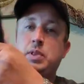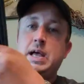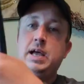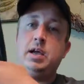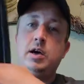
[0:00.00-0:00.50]

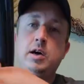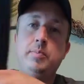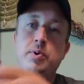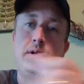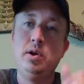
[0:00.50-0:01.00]
black up,
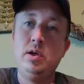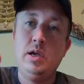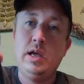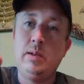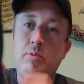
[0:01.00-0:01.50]

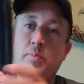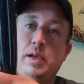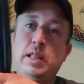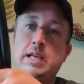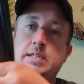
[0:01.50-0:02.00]
and I'm going to
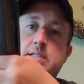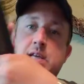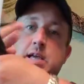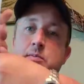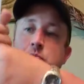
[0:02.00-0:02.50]
make that same